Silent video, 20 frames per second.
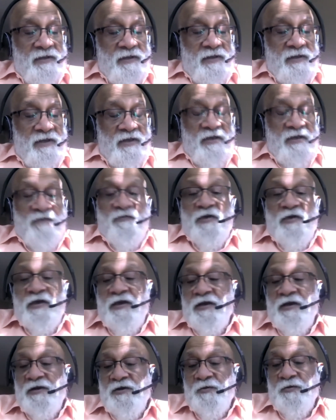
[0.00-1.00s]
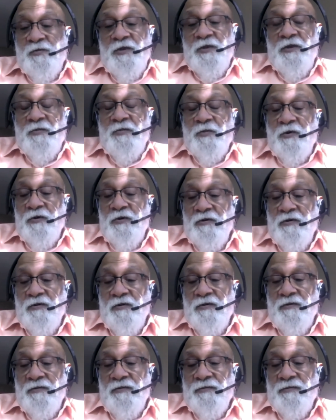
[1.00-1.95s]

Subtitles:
giving it to people